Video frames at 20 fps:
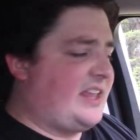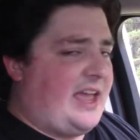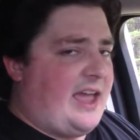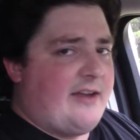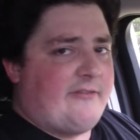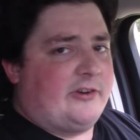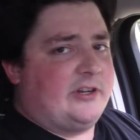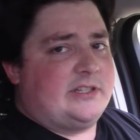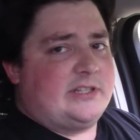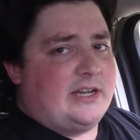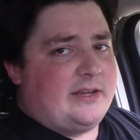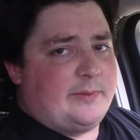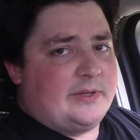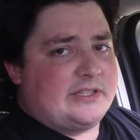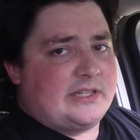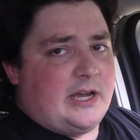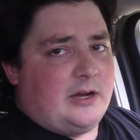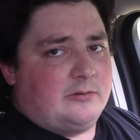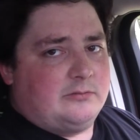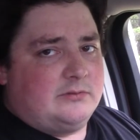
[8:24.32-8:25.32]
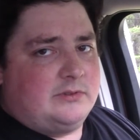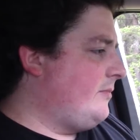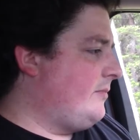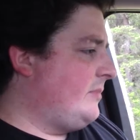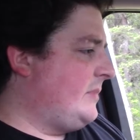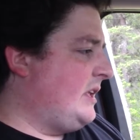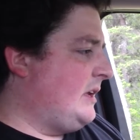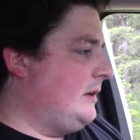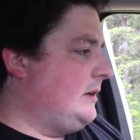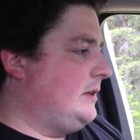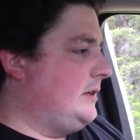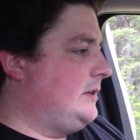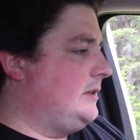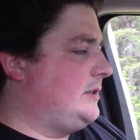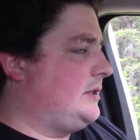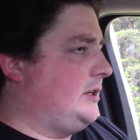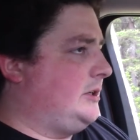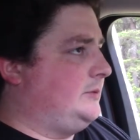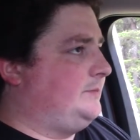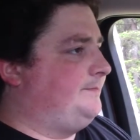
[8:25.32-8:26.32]
Every time it's out.
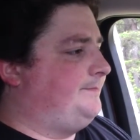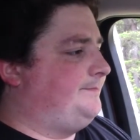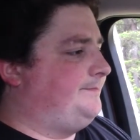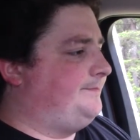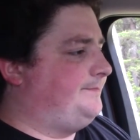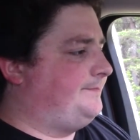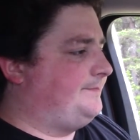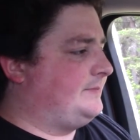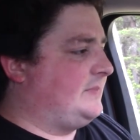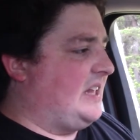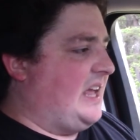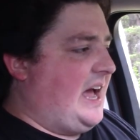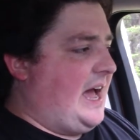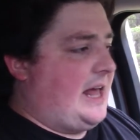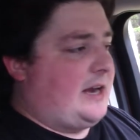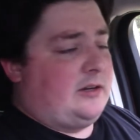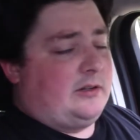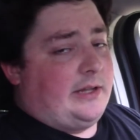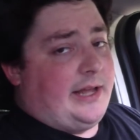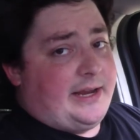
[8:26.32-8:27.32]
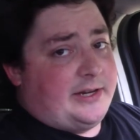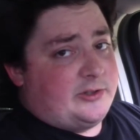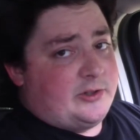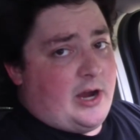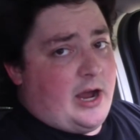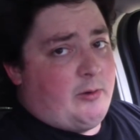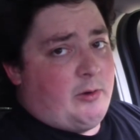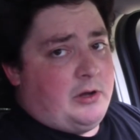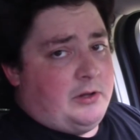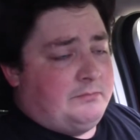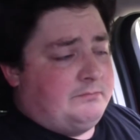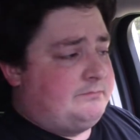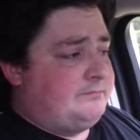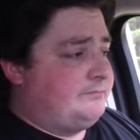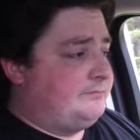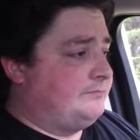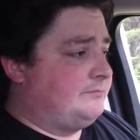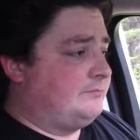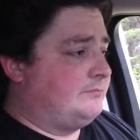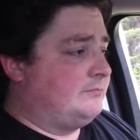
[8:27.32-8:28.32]
So, I don't like drywall
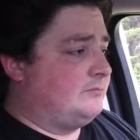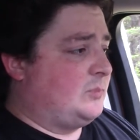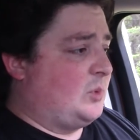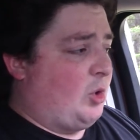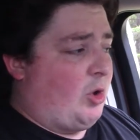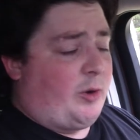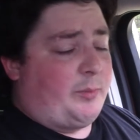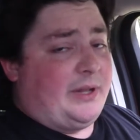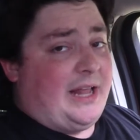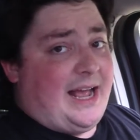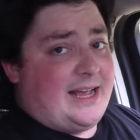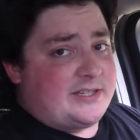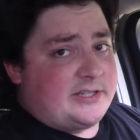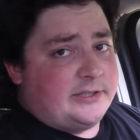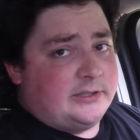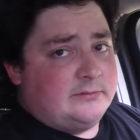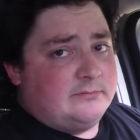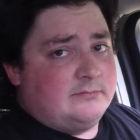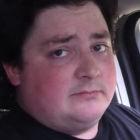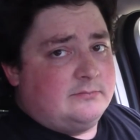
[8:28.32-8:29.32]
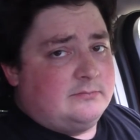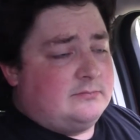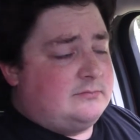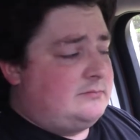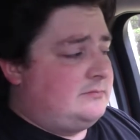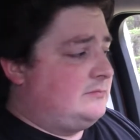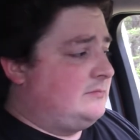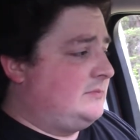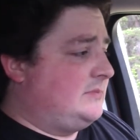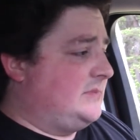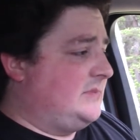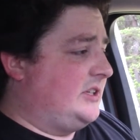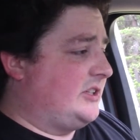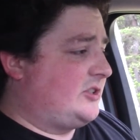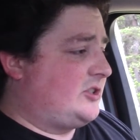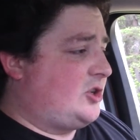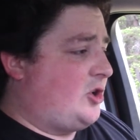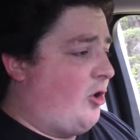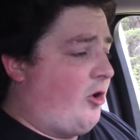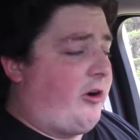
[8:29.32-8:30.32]
or plaster.
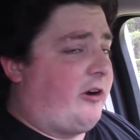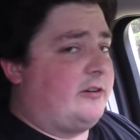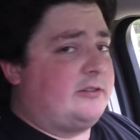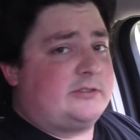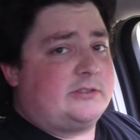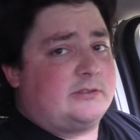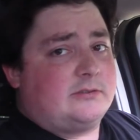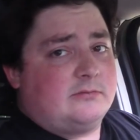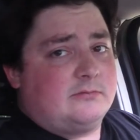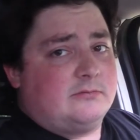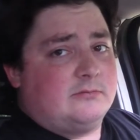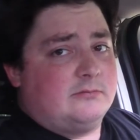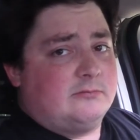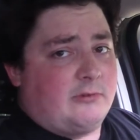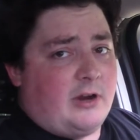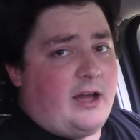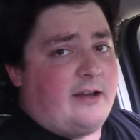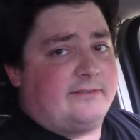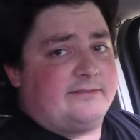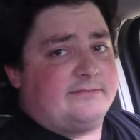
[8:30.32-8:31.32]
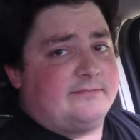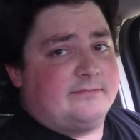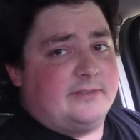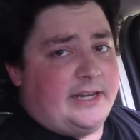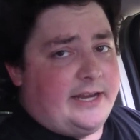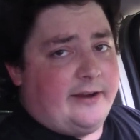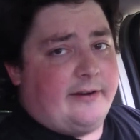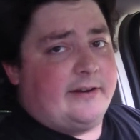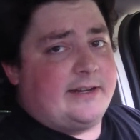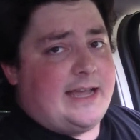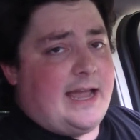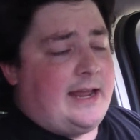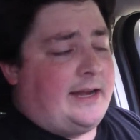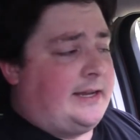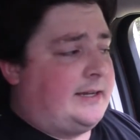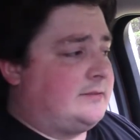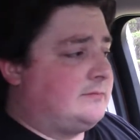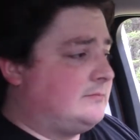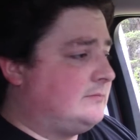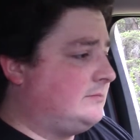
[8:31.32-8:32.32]
It's coarse and rough and
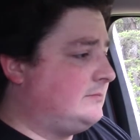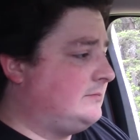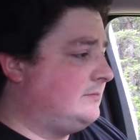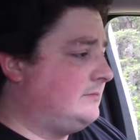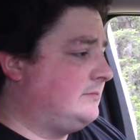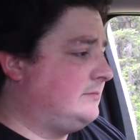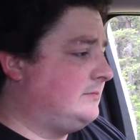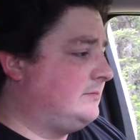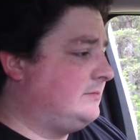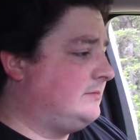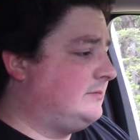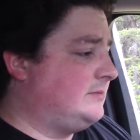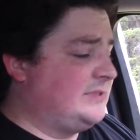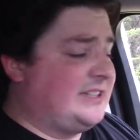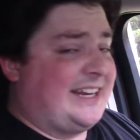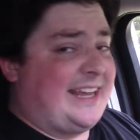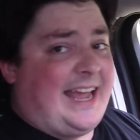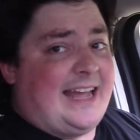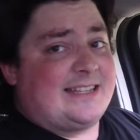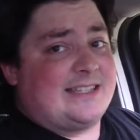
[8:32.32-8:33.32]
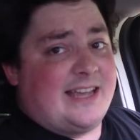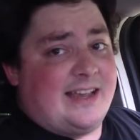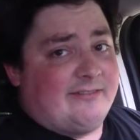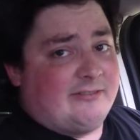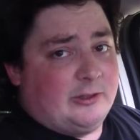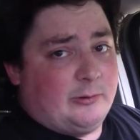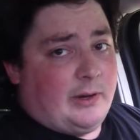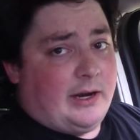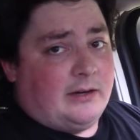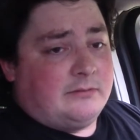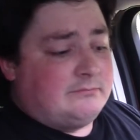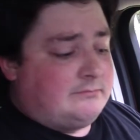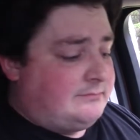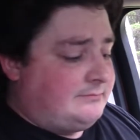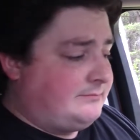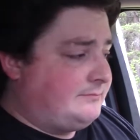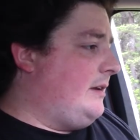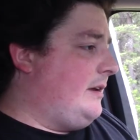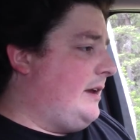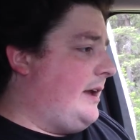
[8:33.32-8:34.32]
irritating, and it gets everywhere.
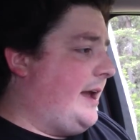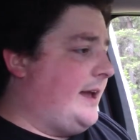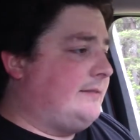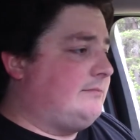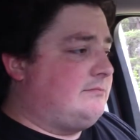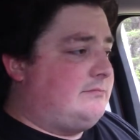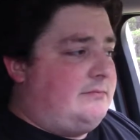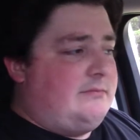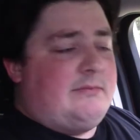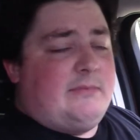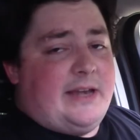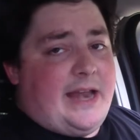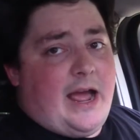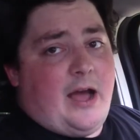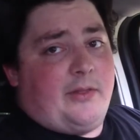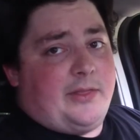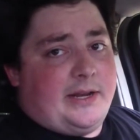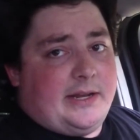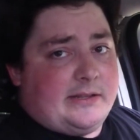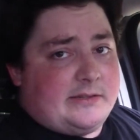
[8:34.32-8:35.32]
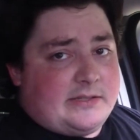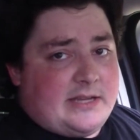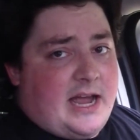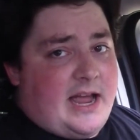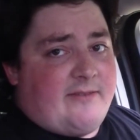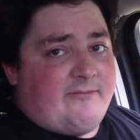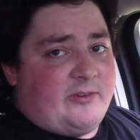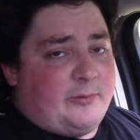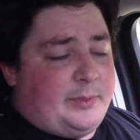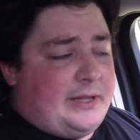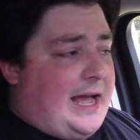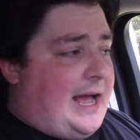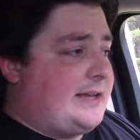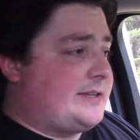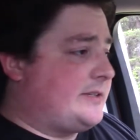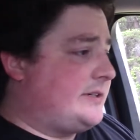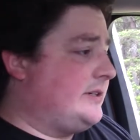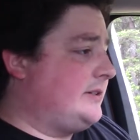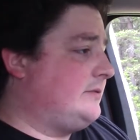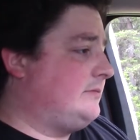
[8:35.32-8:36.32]
And now that it's time for
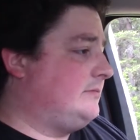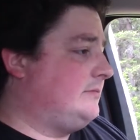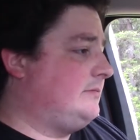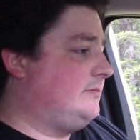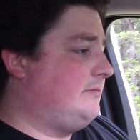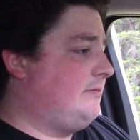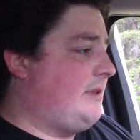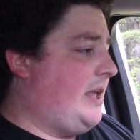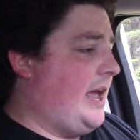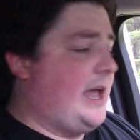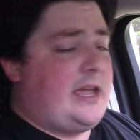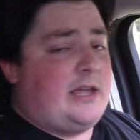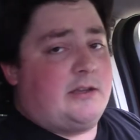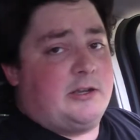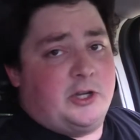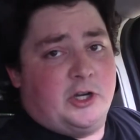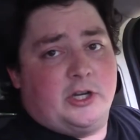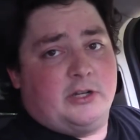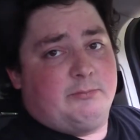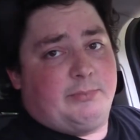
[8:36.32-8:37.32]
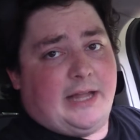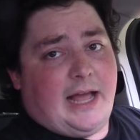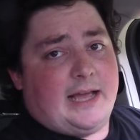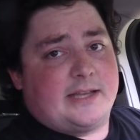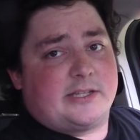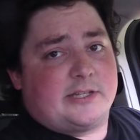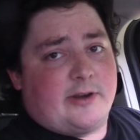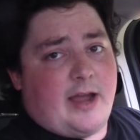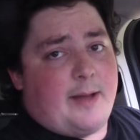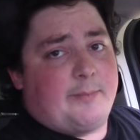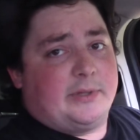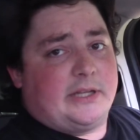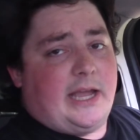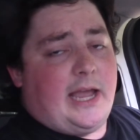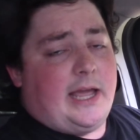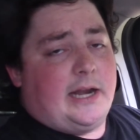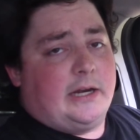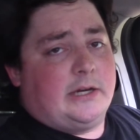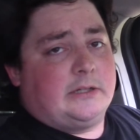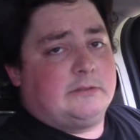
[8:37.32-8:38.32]
plaster, a good plaster
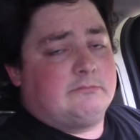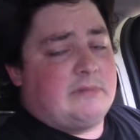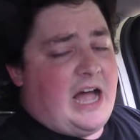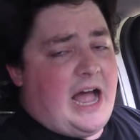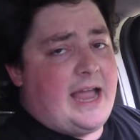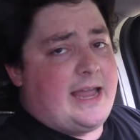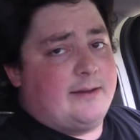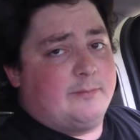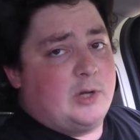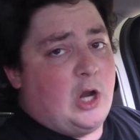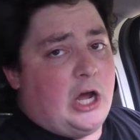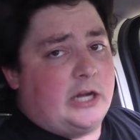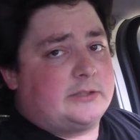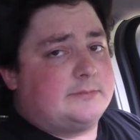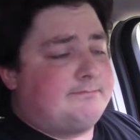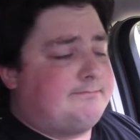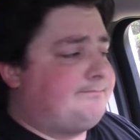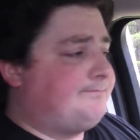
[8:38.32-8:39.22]
applicator I am not.